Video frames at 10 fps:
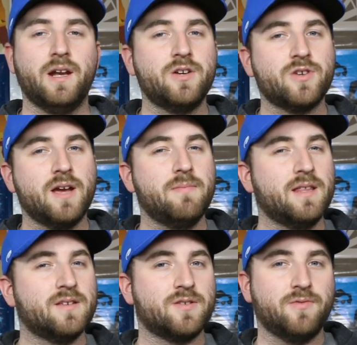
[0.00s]
I'm gonna try and
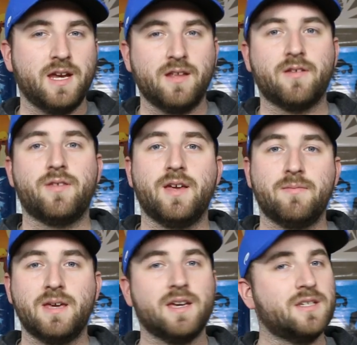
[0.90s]
make this a regular
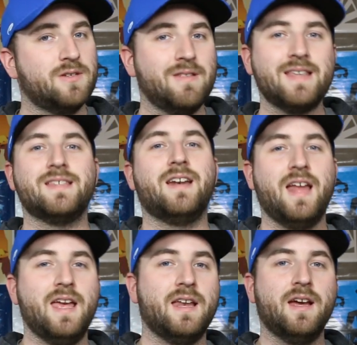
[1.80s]
thing because
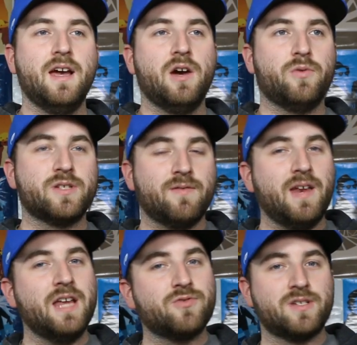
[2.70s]
2008 was
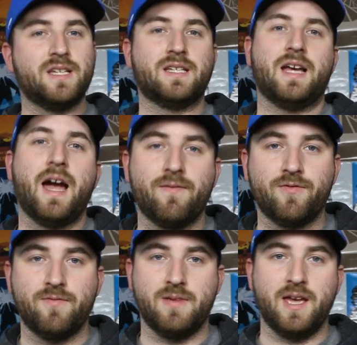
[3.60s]
an interesting time
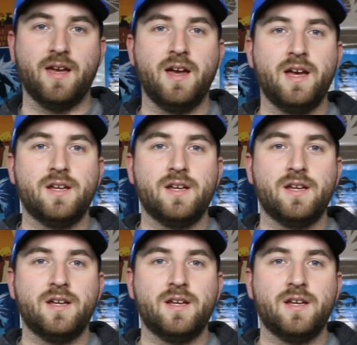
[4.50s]
for me.